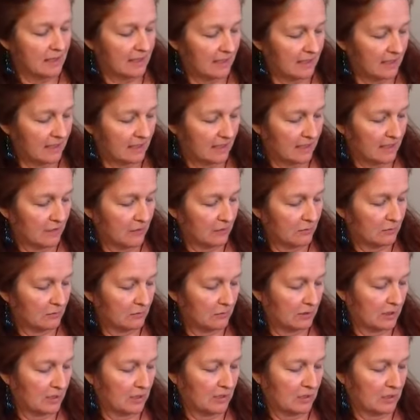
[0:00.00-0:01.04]
And
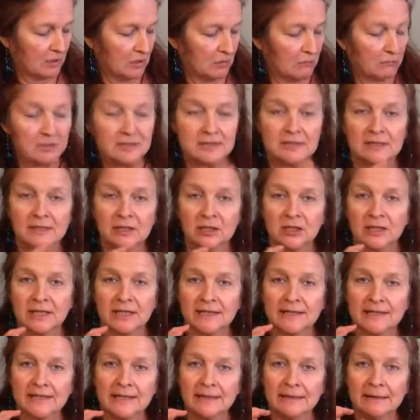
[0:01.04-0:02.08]
we're just going to look
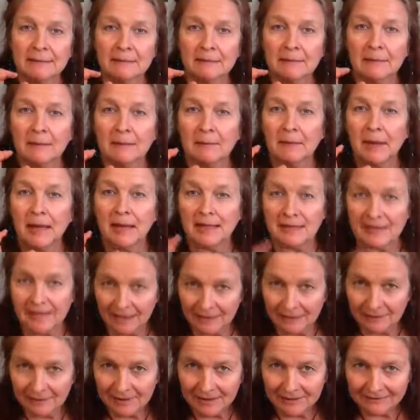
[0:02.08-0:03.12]
at the
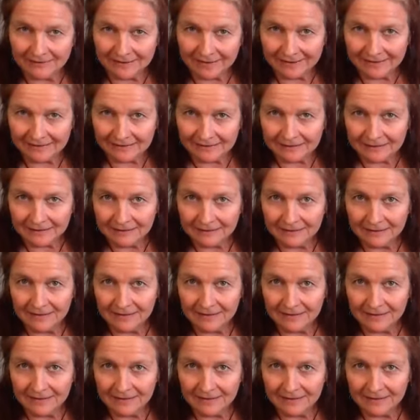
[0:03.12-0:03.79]
anatomy of that